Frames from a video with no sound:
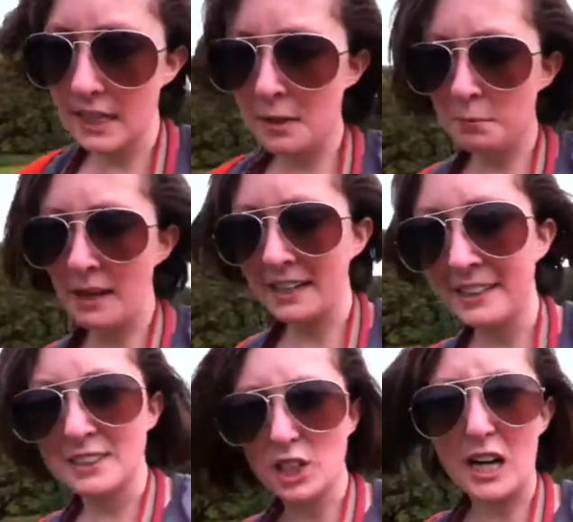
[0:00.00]
and I
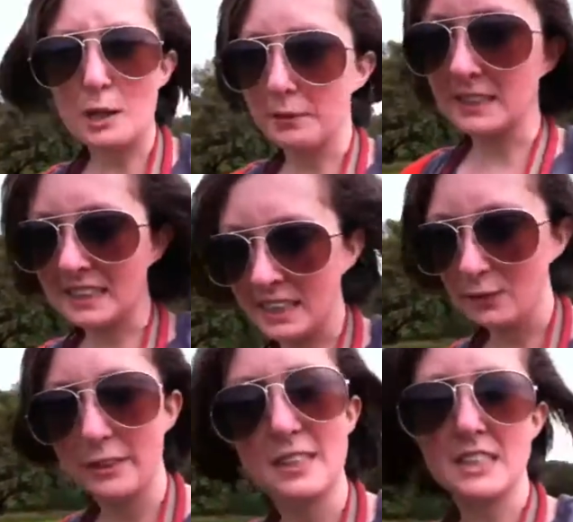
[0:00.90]
need your help because I
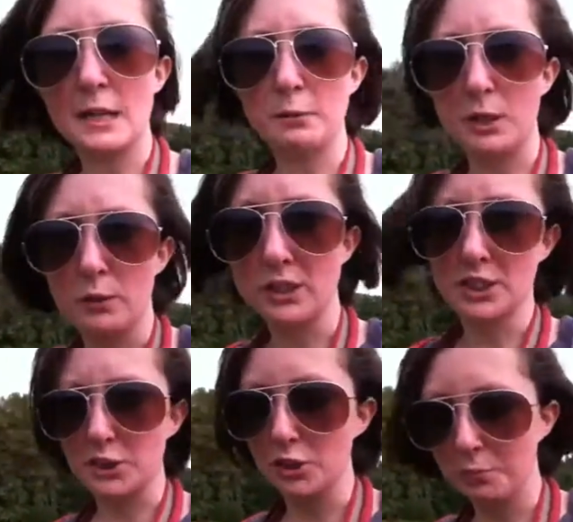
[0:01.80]
can't quite decide what I want to
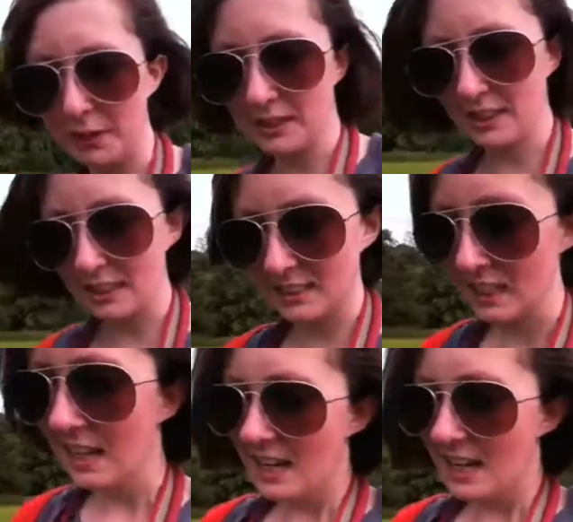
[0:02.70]
do about this.